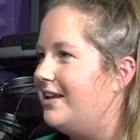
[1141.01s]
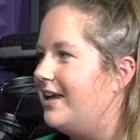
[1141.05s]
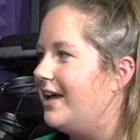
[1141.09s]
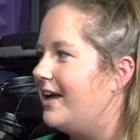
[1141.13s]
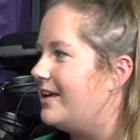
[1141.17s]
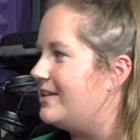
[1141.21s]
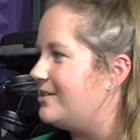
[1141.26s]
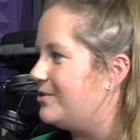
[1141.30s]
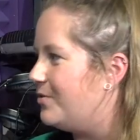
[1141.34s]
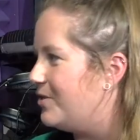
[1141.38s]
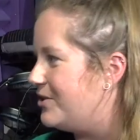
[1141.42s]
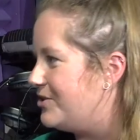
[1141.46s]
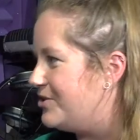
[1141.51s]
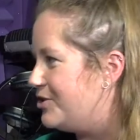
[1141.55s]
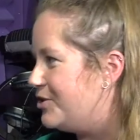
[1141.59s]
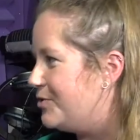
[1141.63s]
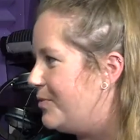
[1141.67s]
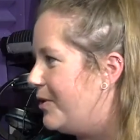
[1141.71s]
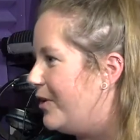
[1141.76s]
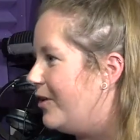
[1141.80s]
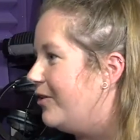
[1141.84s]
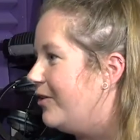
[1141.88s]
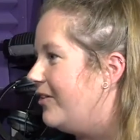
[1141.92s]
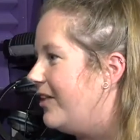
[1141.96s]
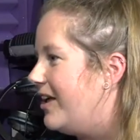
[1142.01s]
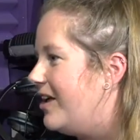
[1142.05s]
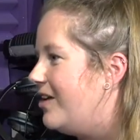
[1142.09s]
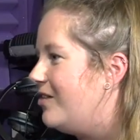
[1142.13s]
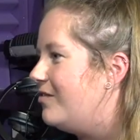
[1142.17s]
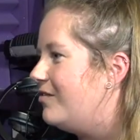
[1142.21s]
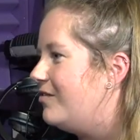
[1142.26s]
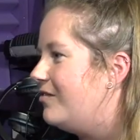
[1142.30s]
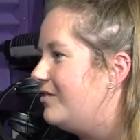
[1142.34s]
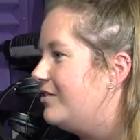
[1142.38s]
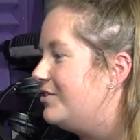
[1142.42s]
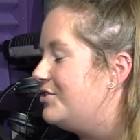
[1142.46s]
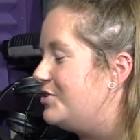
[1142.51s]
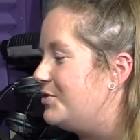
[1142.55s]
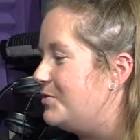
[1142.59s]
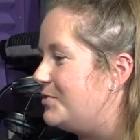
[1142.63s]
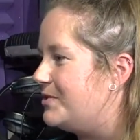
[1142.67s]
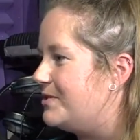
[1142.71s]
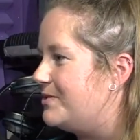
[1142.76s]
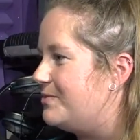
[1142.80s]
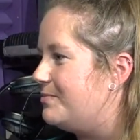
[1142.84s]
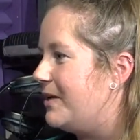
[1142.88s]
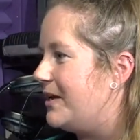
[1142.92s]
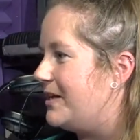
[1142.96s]
He asked questions about her life. She
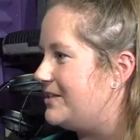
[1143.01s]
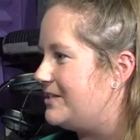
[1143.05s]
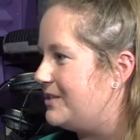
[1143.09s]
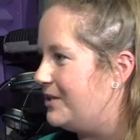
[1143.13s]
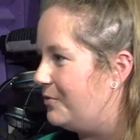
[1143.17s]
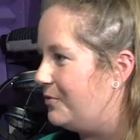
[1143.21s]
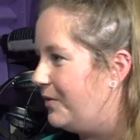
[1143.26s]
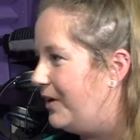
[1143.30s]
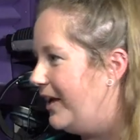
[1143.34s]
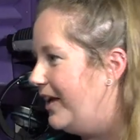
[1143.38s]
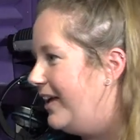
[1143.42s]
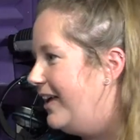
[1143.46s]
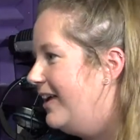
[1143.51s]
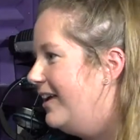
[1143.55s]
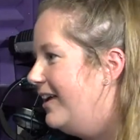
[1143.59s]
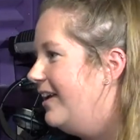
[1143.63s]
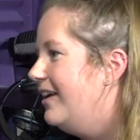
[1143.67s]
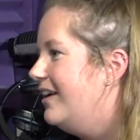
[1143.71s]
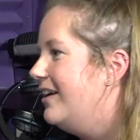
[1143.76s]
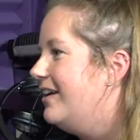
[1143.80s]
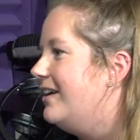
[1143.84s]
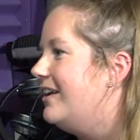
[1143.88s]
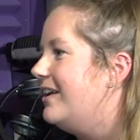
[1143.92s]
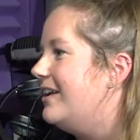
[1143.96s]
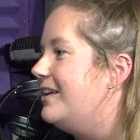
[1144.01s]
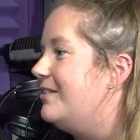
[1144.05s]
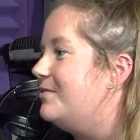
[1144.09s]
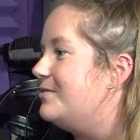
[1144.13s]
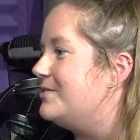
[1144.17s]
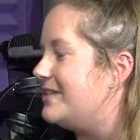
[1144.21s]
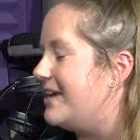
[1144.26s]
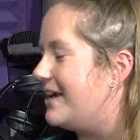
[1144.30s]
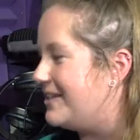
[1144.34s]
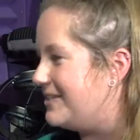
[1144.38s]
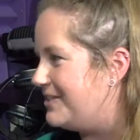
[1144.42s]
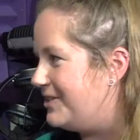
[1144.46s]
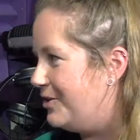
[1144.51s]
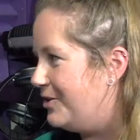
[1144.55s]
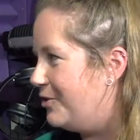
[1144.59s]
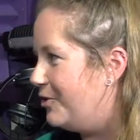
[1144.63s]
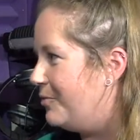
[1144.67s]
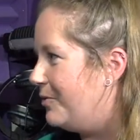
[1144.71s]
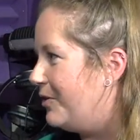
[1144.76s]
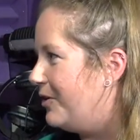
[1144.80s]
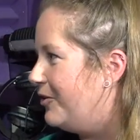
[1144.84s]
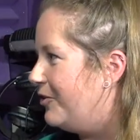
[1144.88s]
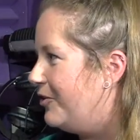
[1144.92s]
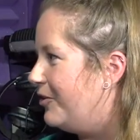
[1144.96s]
was passing away. And he was asking her
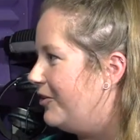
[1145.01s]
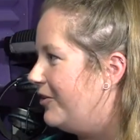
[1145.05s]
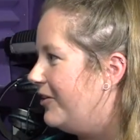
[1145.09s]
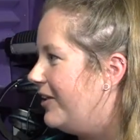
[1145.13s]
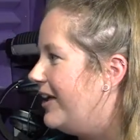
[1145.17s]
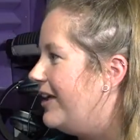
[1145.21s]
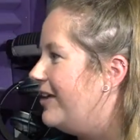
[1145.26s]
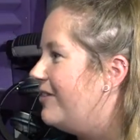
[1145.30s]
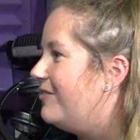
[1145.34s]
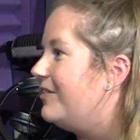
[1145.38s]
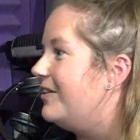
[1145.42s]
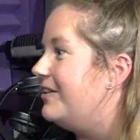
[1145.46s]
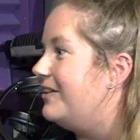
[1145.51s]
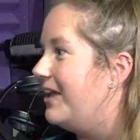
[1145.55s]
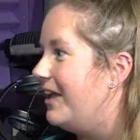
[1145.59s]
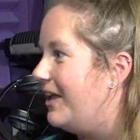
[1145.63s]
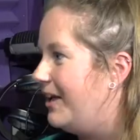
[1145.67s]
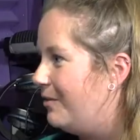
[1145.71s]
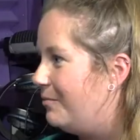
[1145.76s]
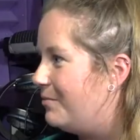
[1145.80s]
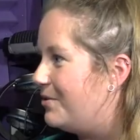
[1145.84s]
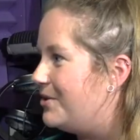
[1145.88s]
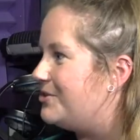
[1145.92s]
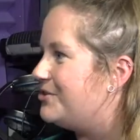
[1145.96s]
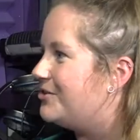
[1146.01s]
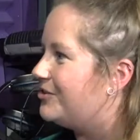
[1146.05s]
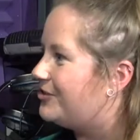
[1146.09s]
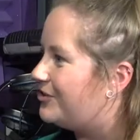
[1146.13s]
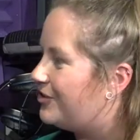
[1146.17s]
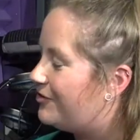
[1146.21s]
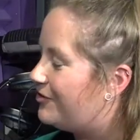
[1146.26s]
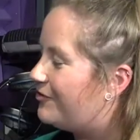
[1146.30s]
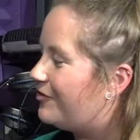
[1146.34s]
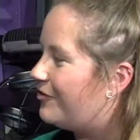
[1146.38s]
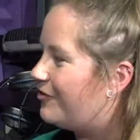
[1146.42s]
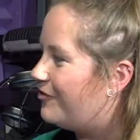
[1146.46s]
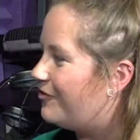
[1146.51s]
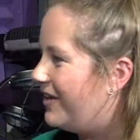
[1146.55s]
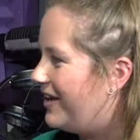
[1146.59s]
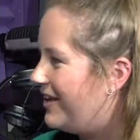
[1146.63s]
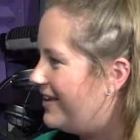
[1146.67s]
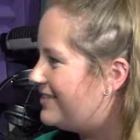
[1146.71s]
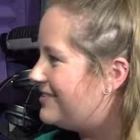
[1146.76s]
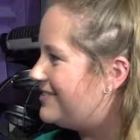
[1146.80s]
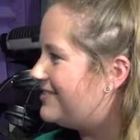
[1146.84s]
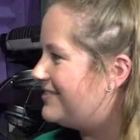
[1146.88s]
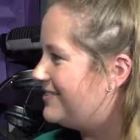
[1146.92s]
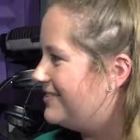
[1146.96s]
about her life and taking pictures of her
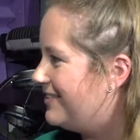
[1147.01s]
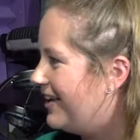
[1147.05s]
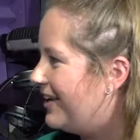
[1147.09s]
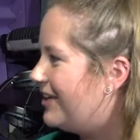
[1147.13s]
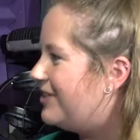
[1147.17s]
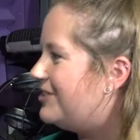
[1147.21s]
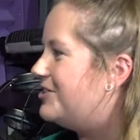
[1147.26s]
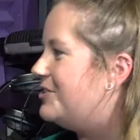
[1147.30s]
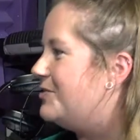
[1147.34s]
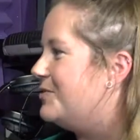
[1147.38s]
face as